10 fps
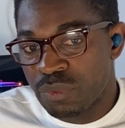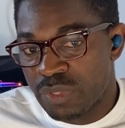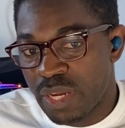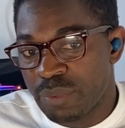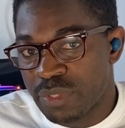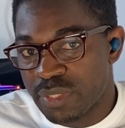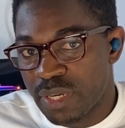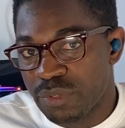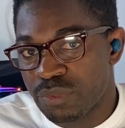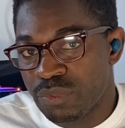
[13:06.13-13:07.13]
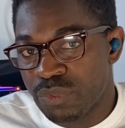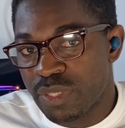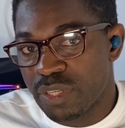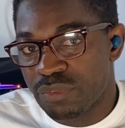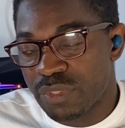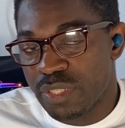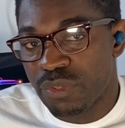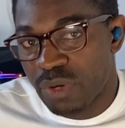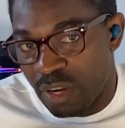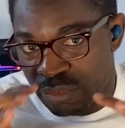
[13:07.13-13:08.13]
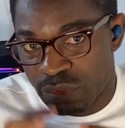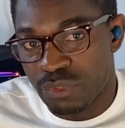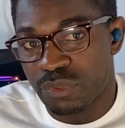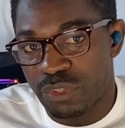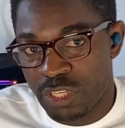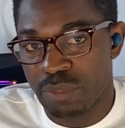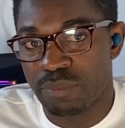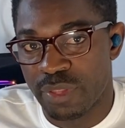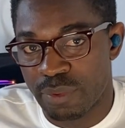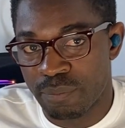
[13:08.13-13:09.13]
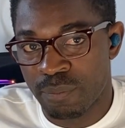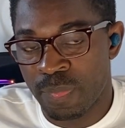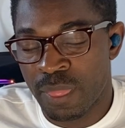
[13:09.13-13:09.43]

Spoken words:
habits that you're doing every day, you have to keep them.